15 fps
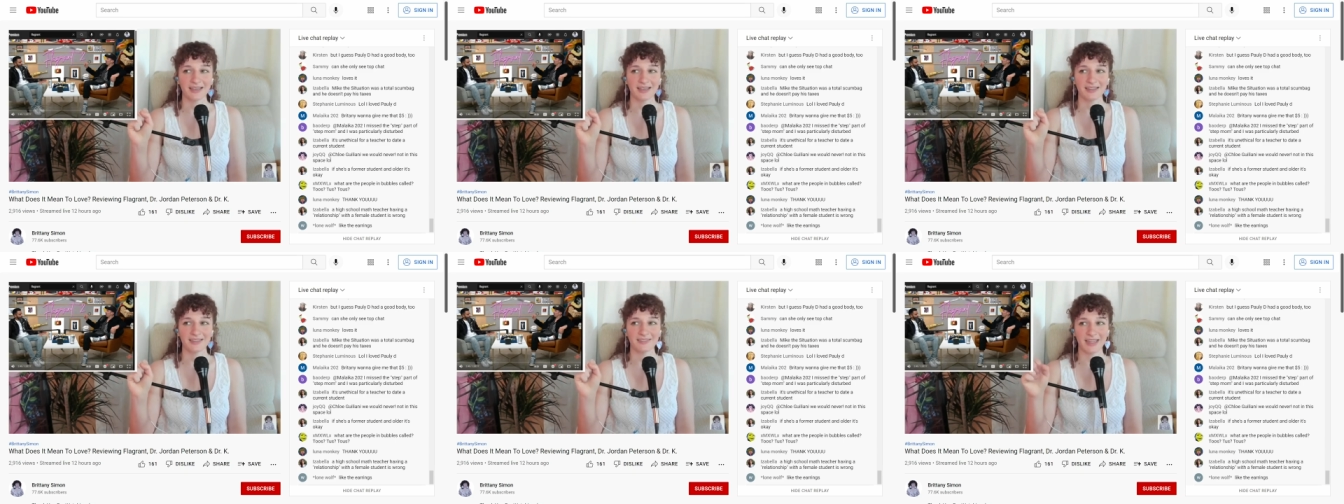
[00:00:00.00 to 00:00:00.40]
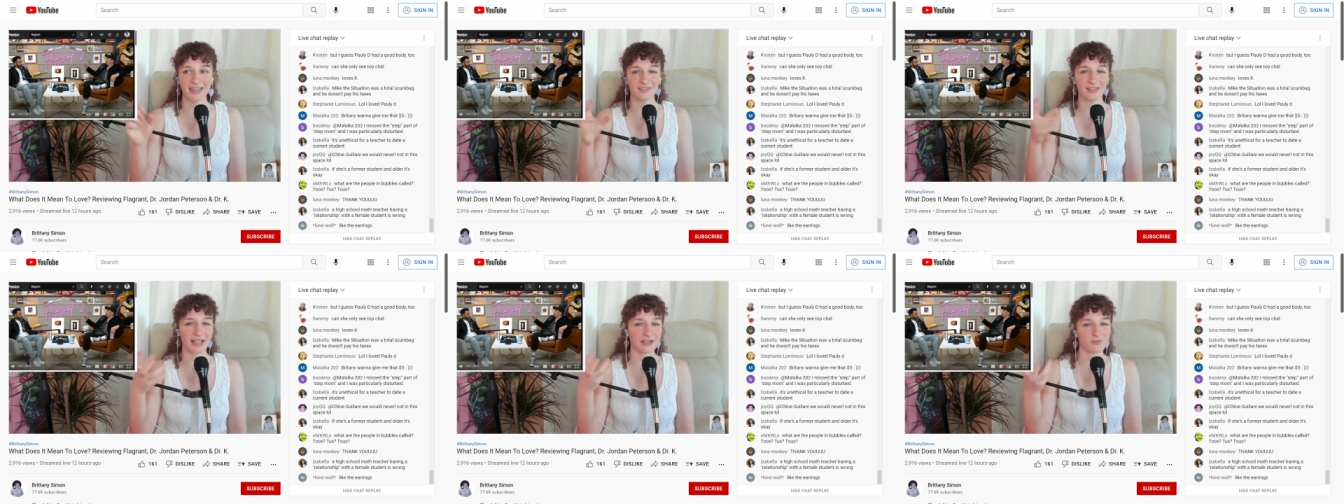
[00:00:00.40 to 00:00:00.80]

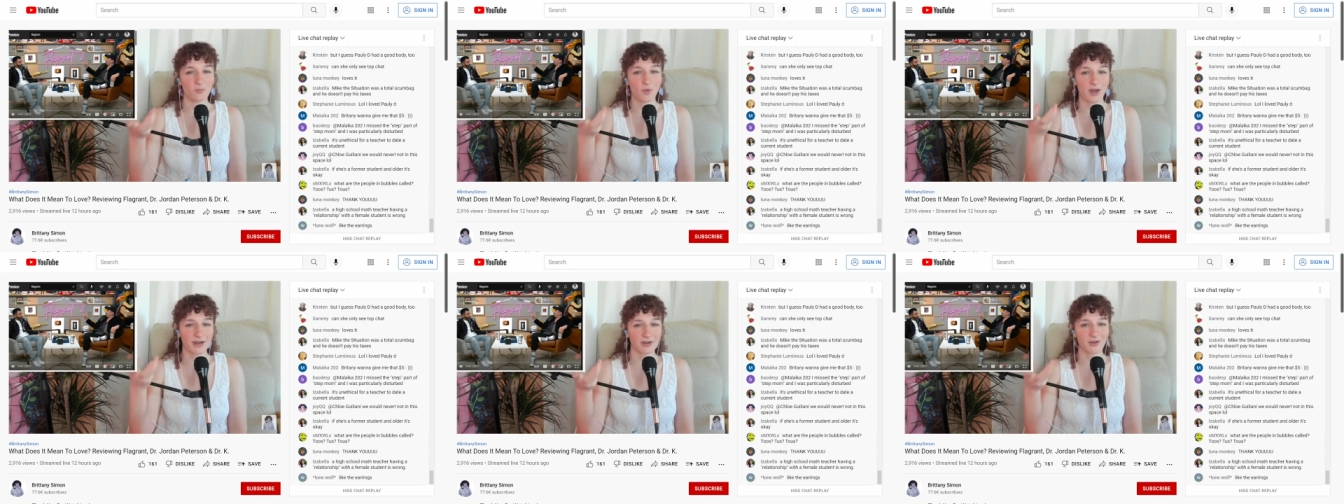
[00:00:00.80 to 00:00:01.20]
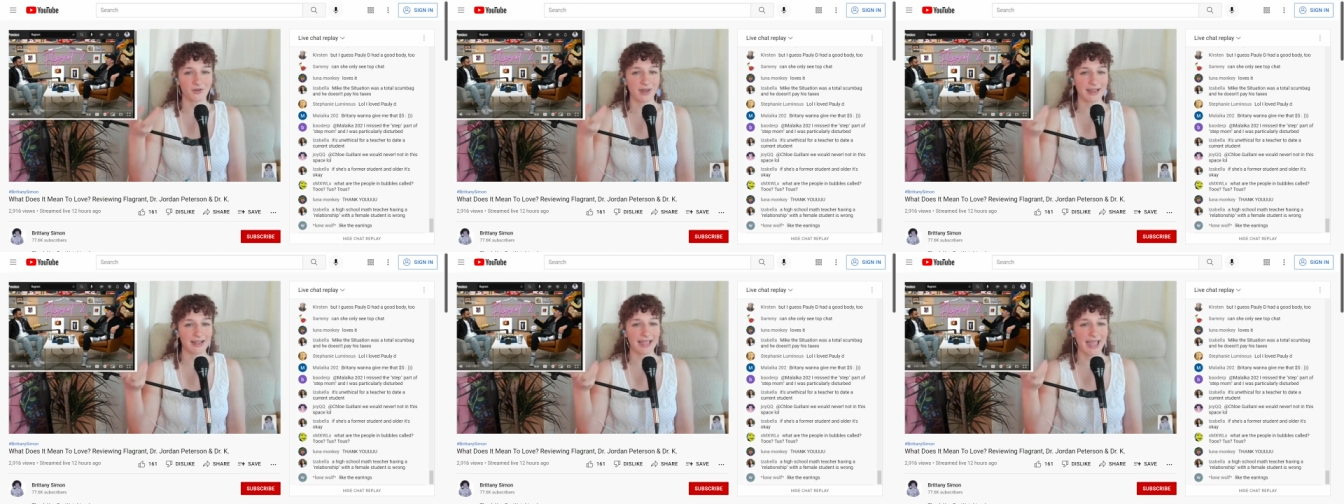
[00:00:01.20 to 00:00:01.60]
they like want to
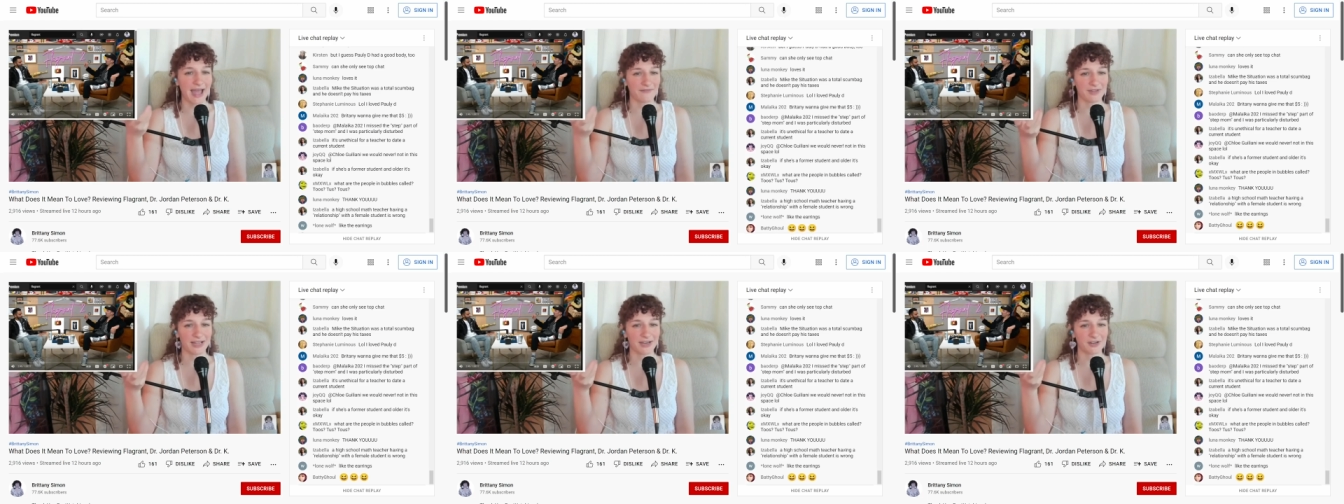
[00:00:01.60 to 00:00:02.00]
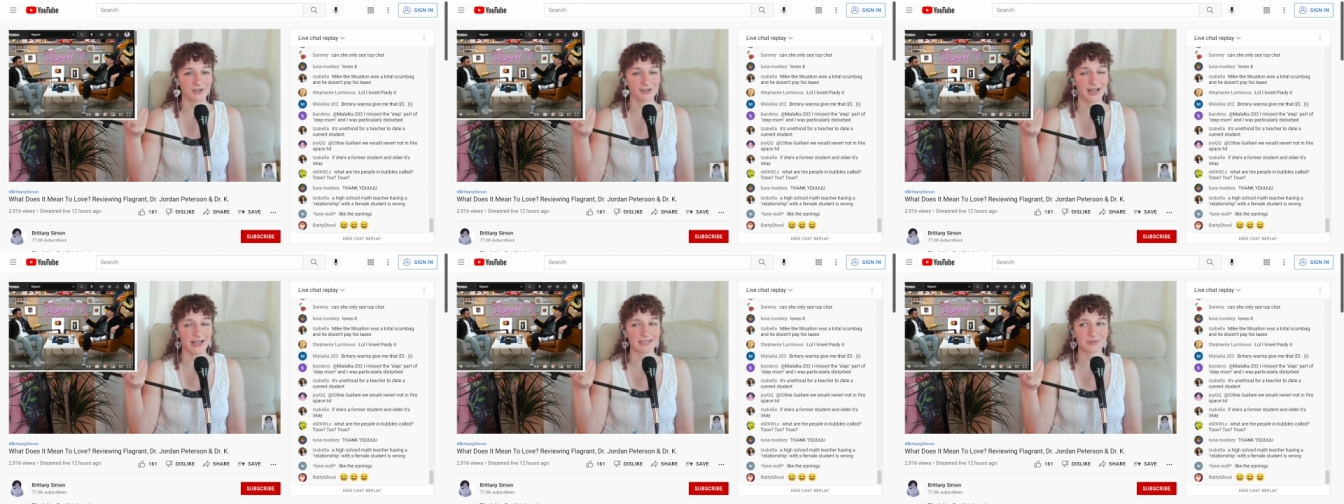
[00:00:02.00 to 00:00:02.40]
create havoc in her
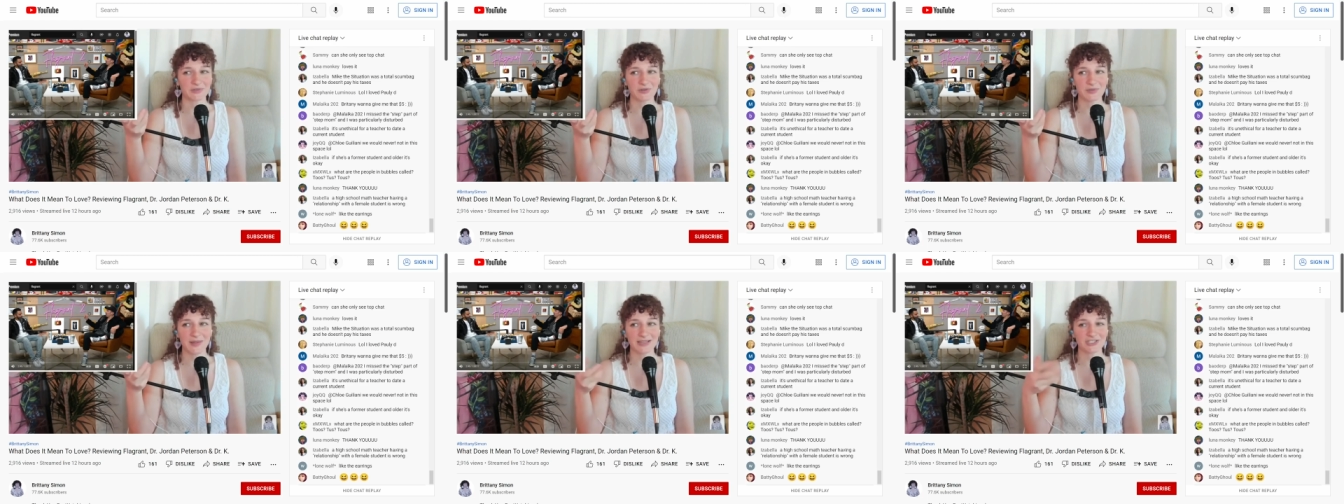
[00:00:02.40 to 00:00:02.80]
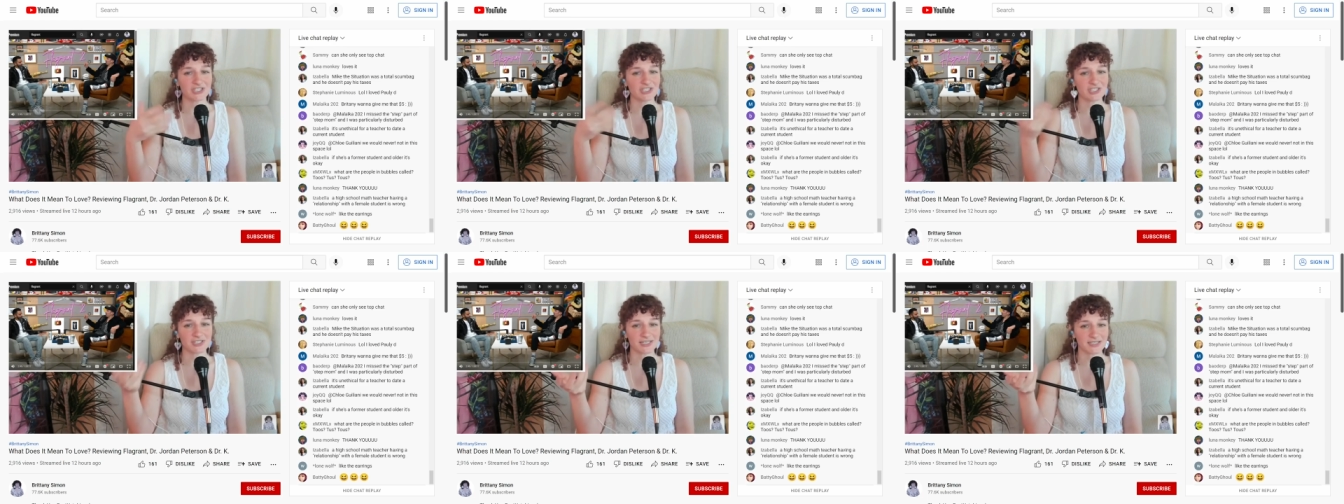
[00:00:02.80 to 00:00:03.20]
classroom and
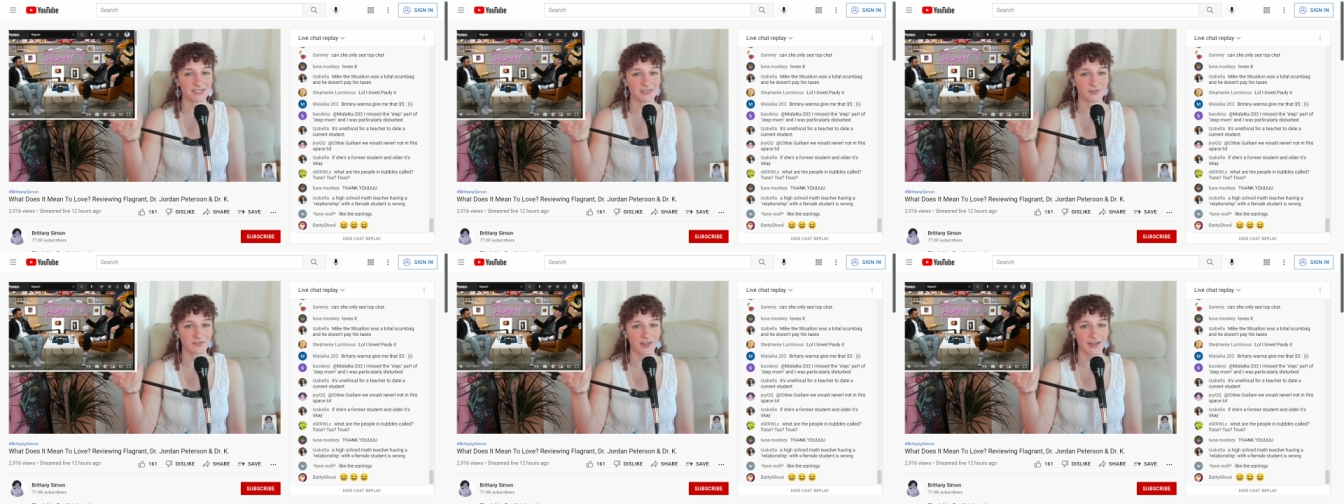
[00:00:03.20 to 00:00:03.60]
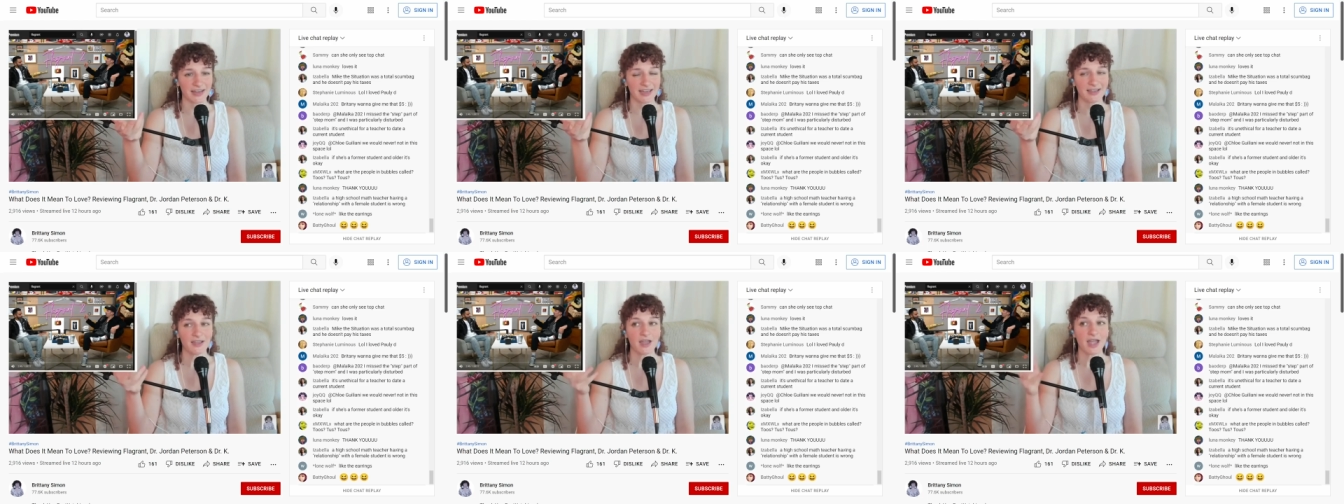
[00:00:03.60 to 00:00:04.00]
she just thinks they're funny